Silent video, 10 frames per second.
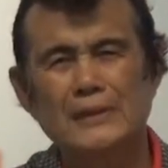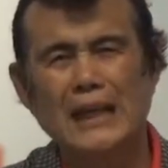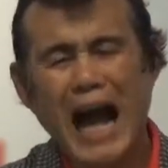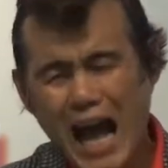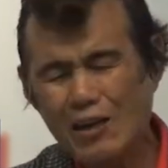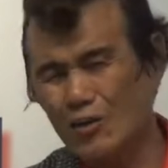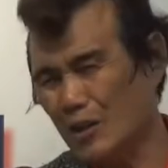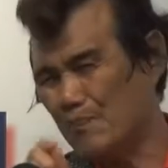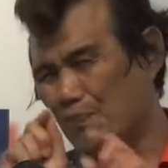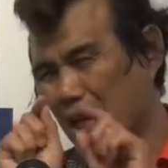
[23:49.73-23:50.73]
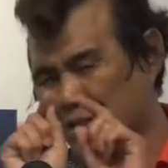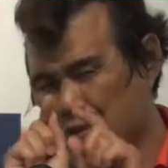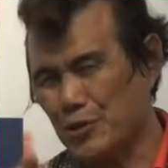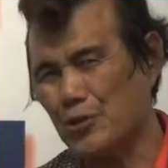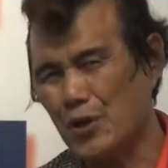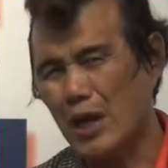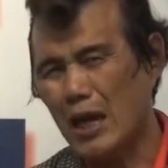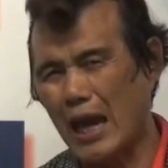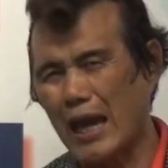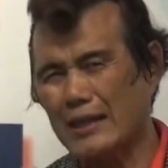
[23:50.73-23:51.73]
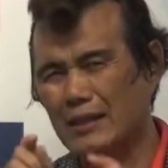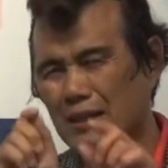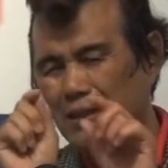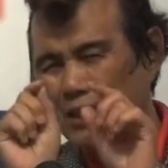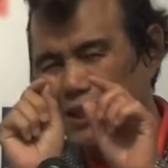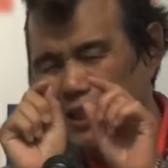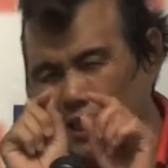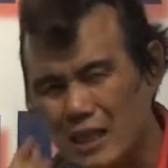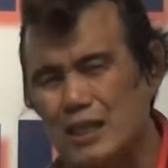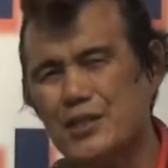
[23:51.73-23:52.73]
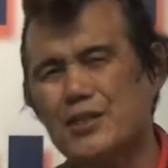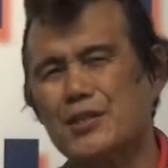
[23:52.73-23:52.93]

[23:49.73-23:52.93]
God is going to bless you and he's going to heal